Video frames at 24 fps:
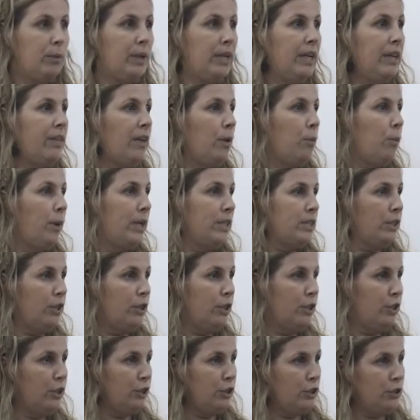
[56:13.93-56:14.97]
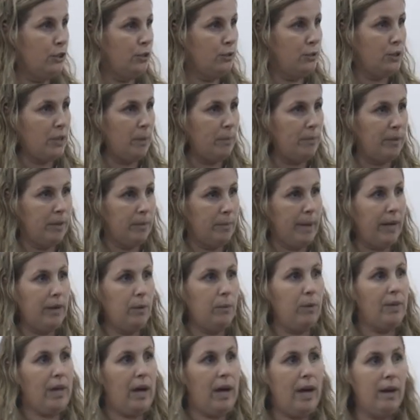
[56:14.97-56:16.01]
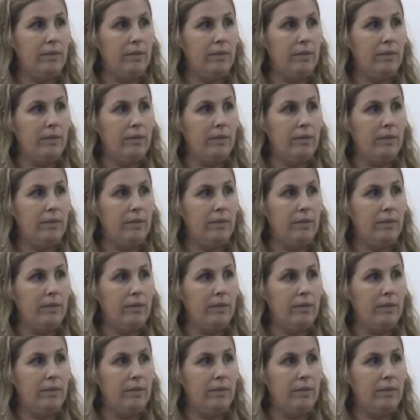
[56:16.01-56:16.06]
with and ways that you can do something about it without